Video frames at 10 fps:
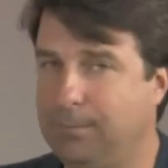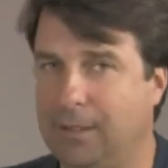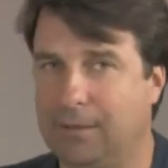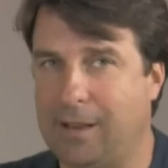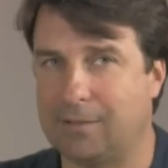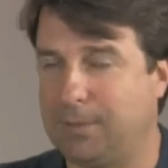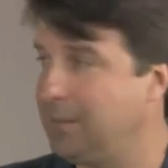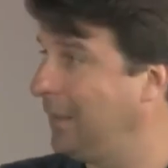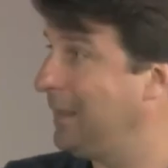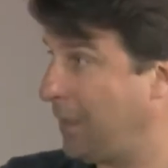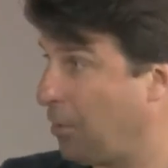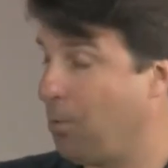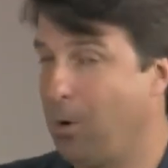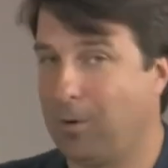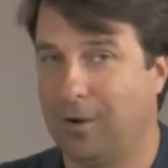big next big right. thing, like a
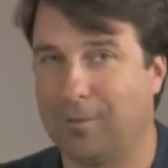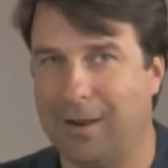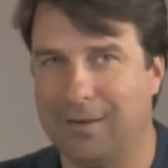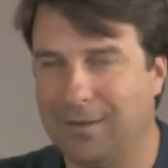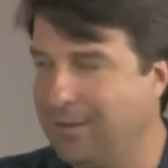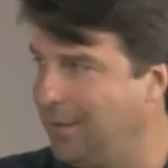Quora, right?